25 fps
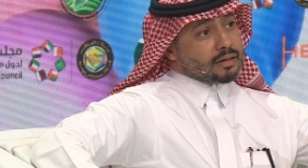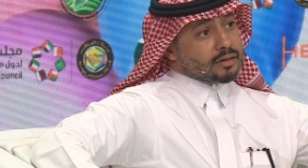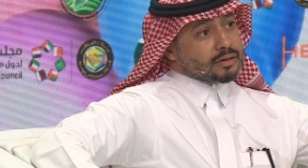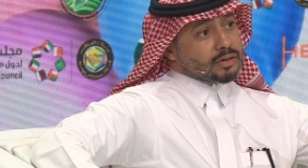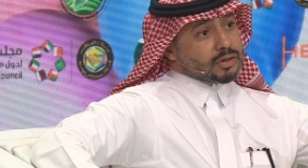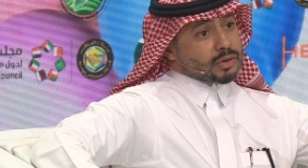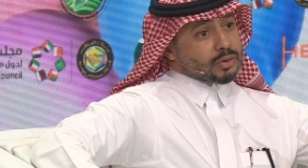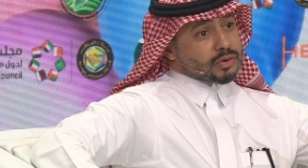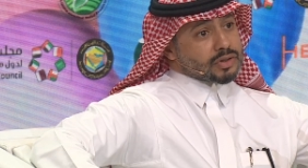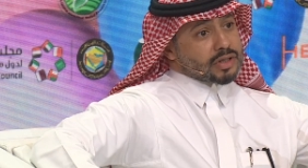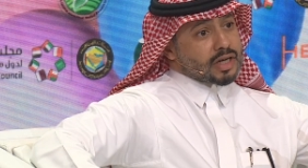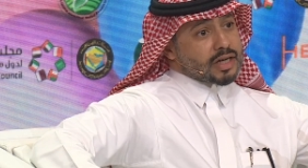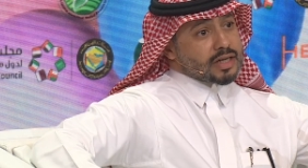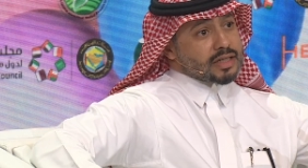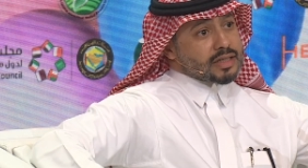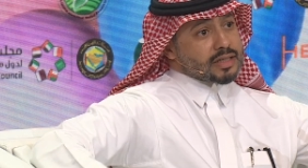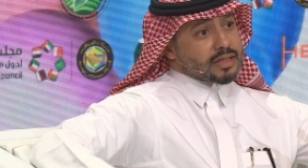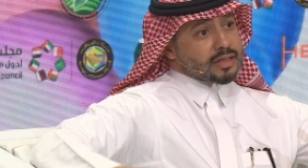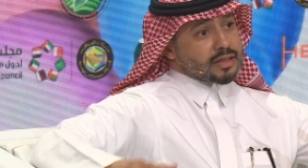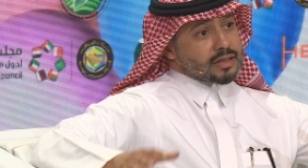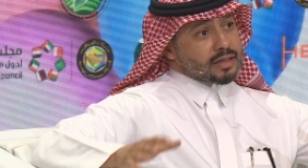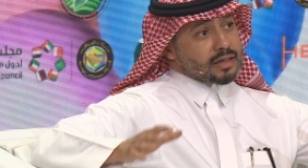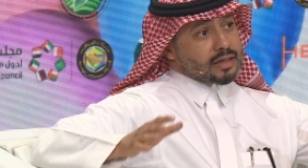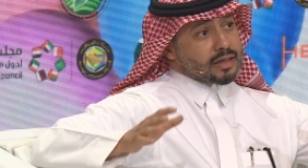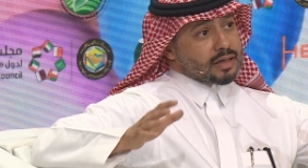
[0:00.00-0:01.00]

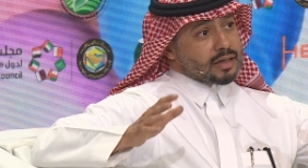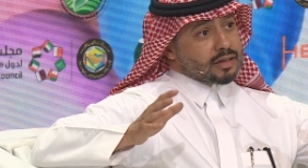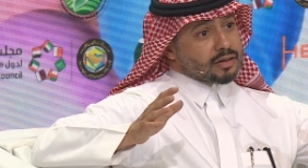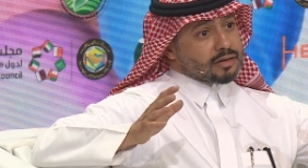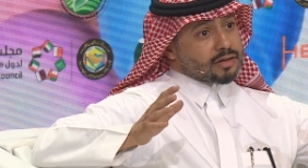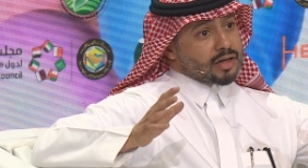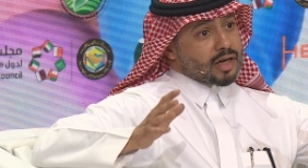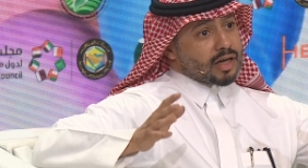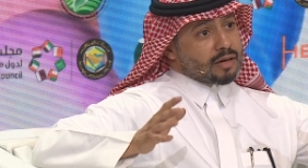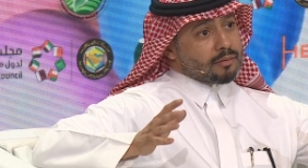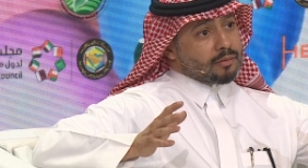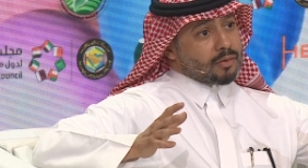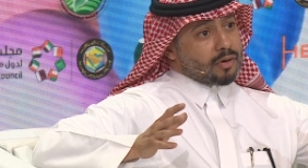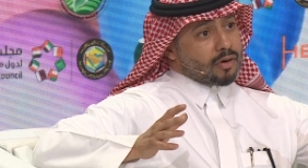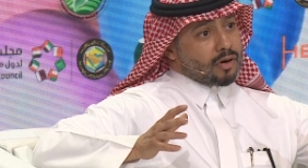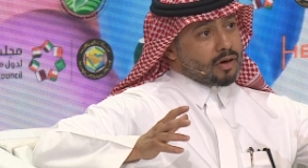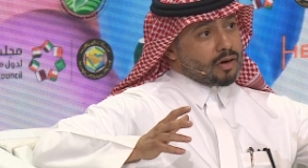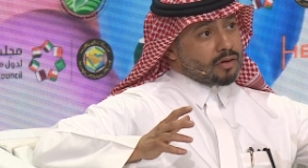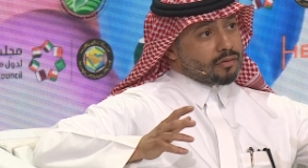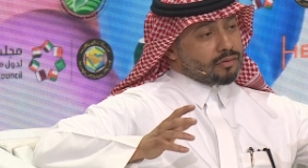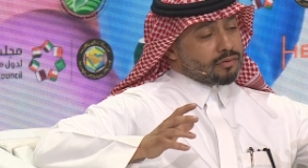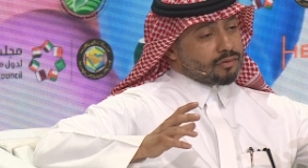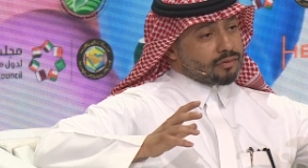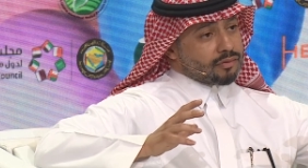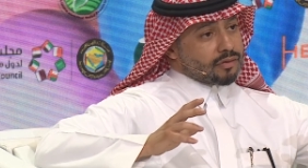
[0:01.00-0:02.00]
neuroscience in terms
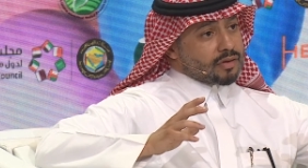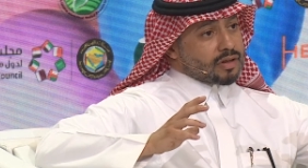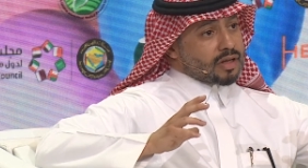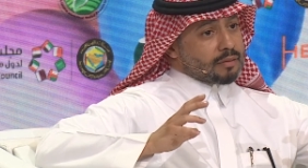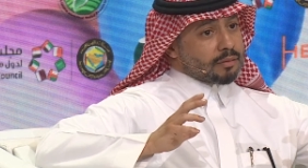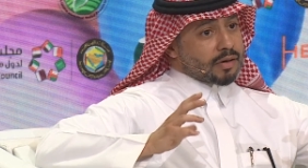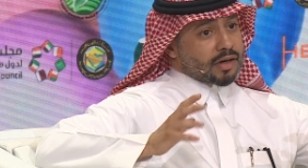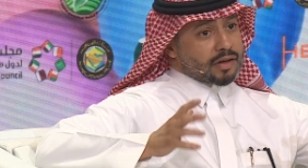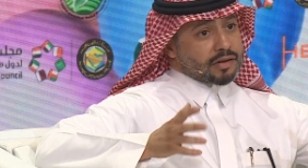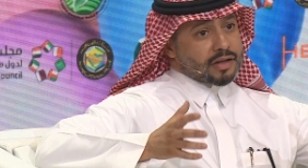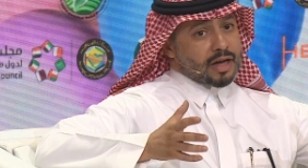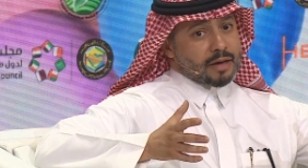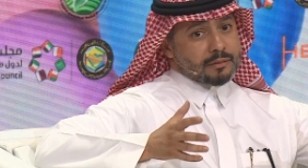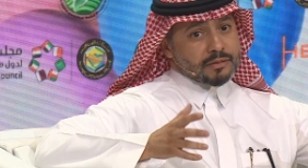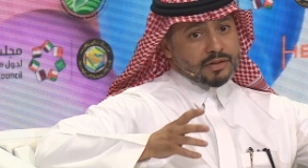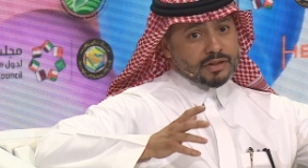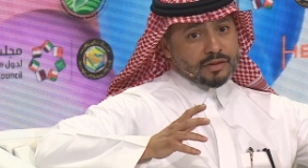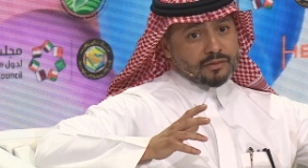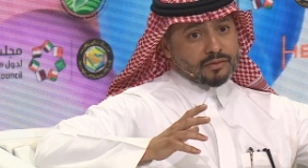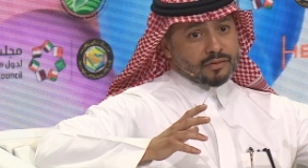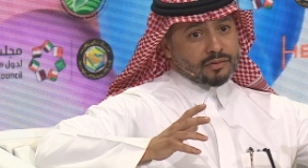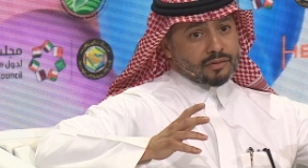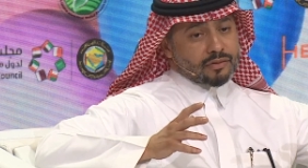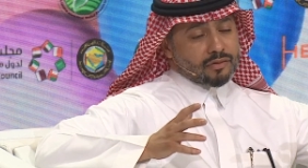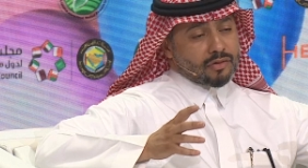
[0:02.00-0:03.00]
of the paradigm
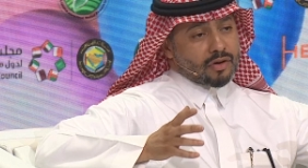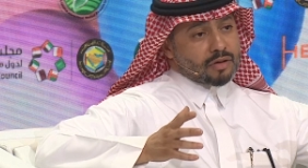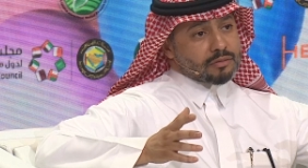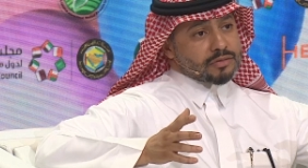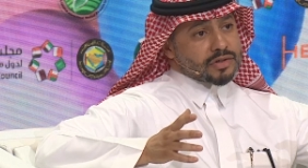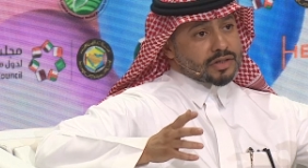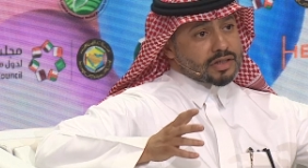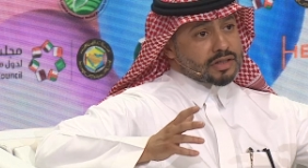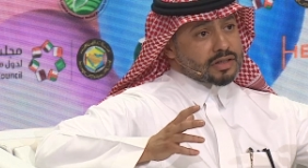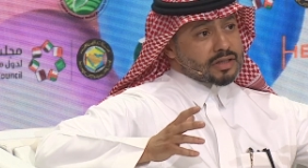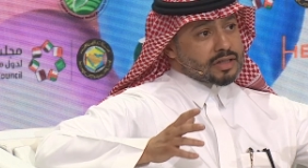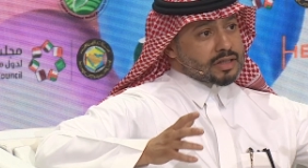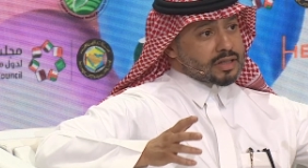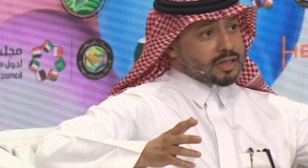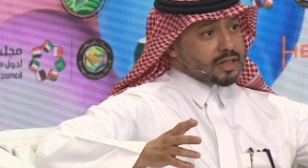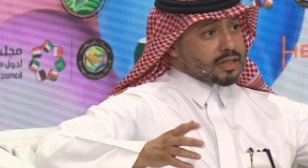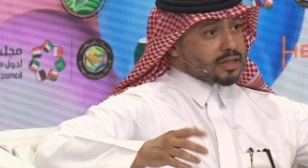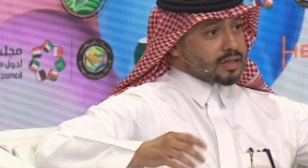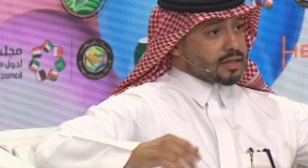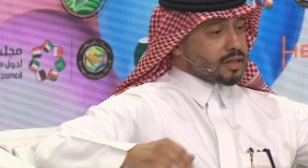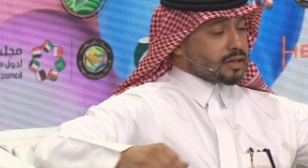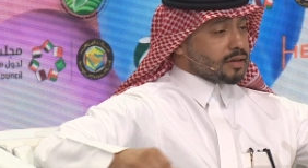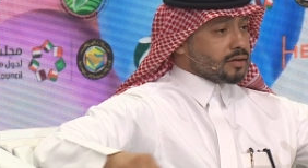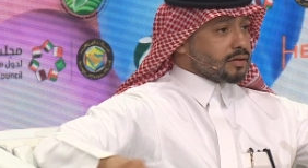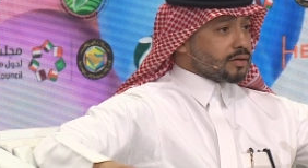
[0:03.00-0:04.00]
shift from
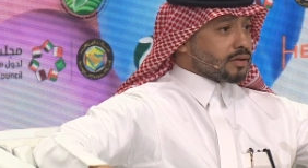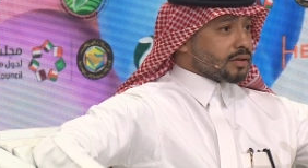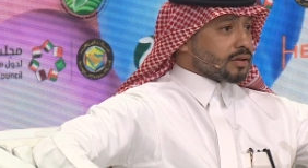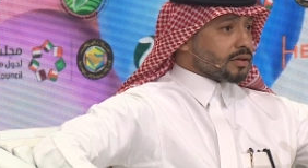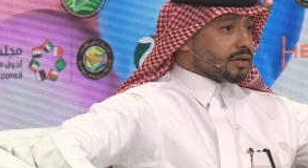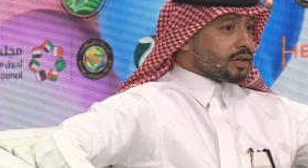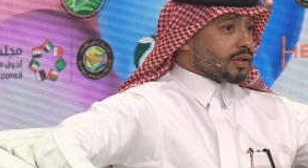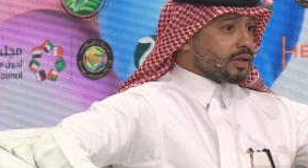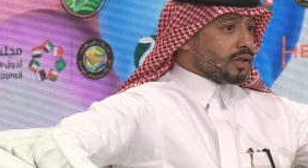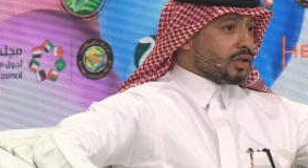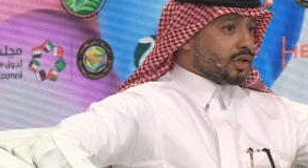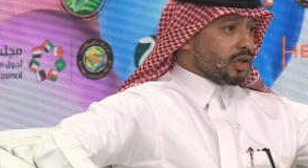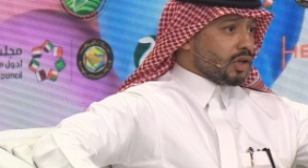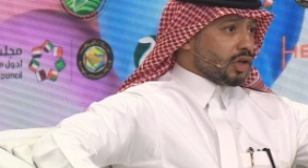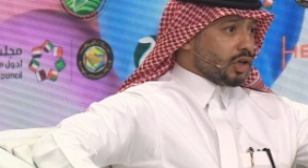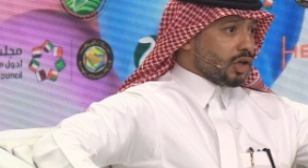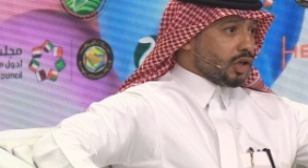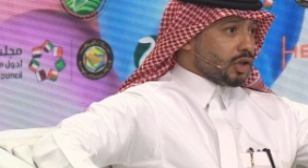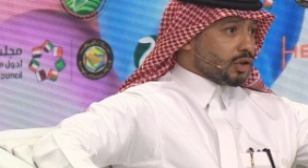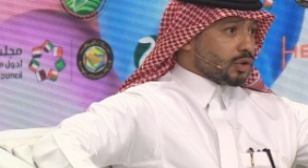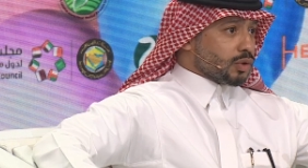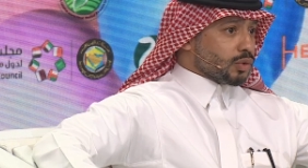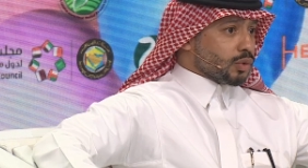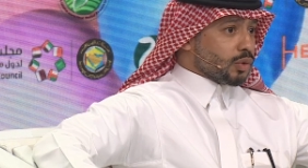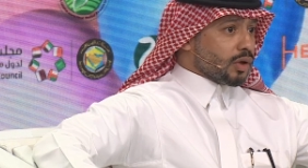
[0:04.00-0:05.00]
disease-centered
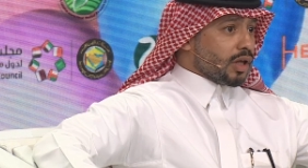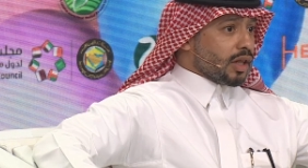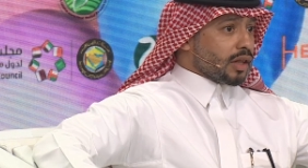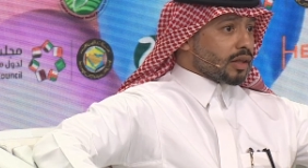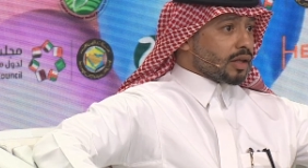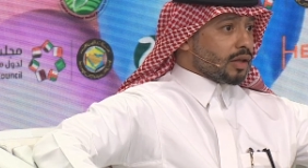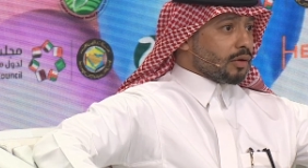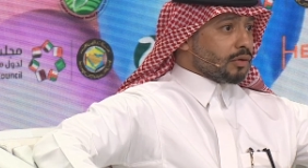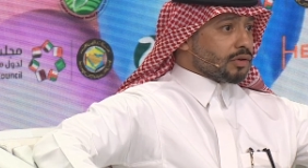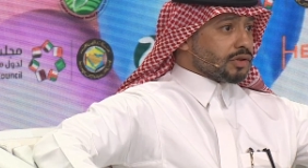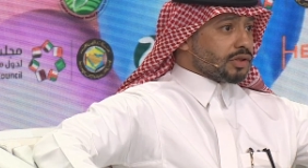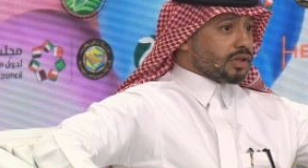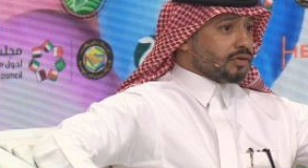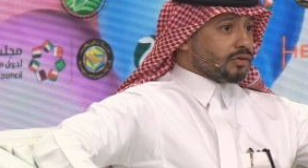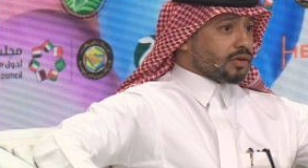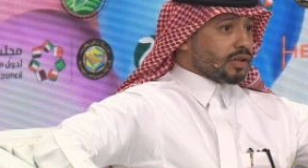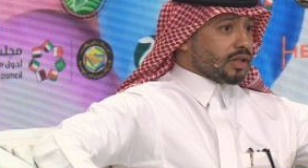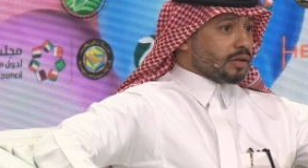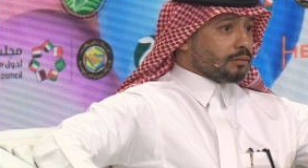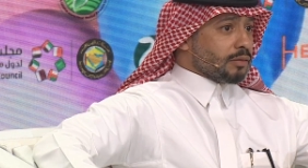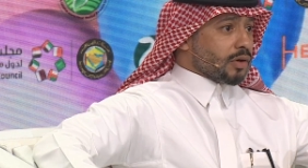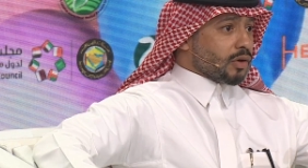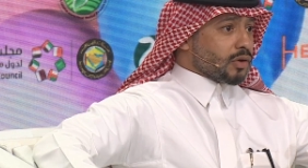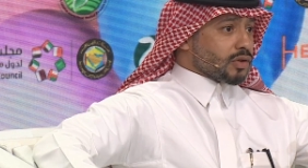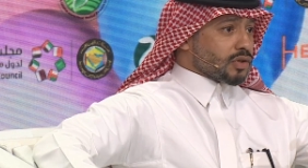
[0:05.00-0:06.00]
into healthy longevity,
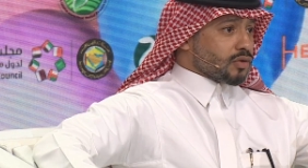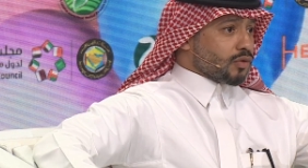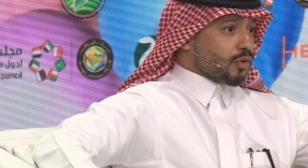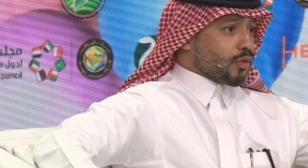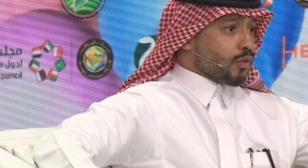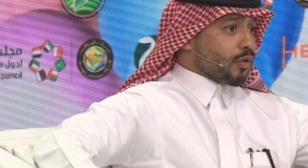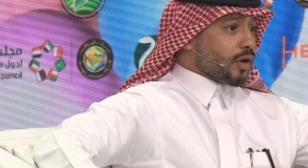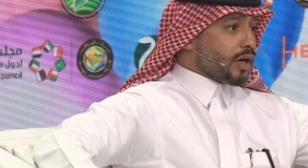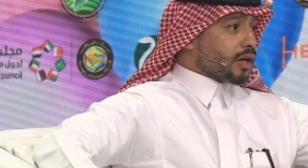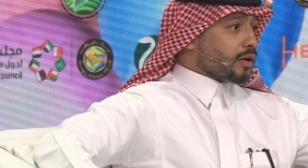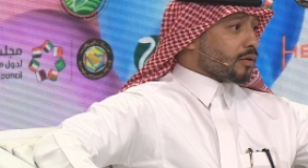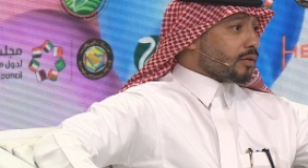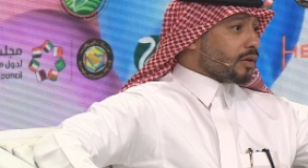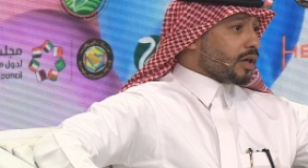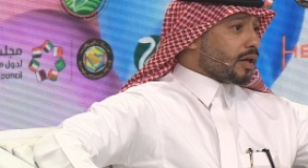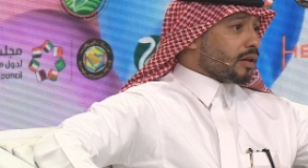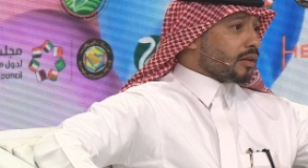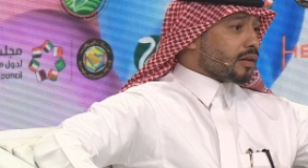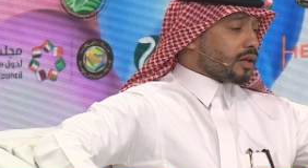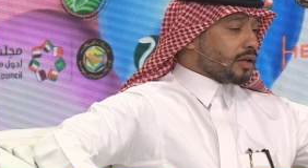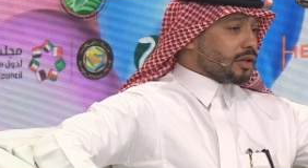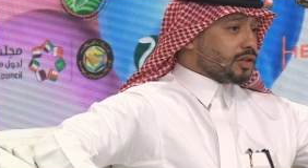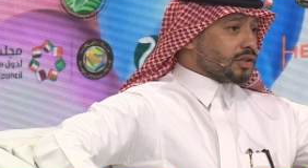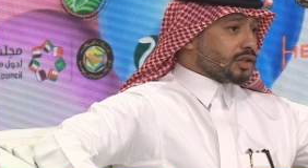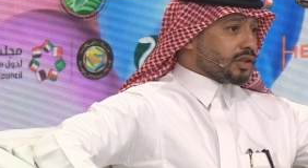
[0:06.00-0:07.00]
because if we work on the
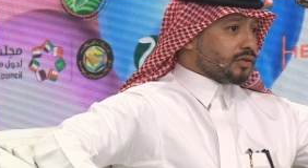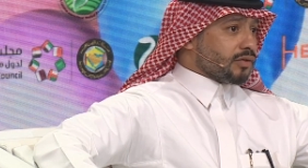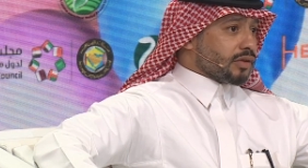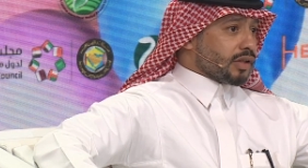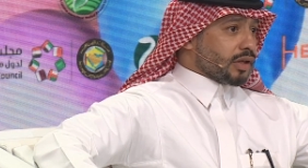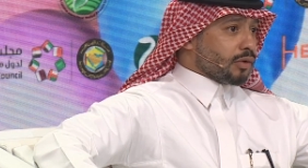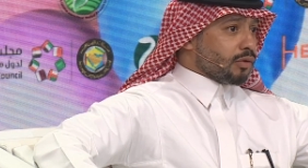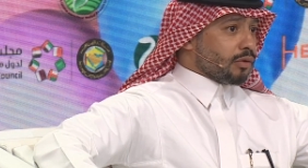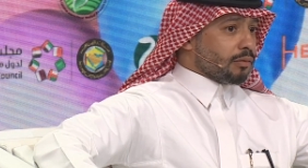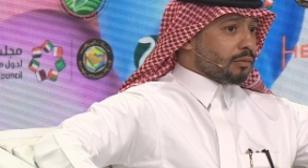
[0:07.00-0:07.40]
healthy longevity, we'll be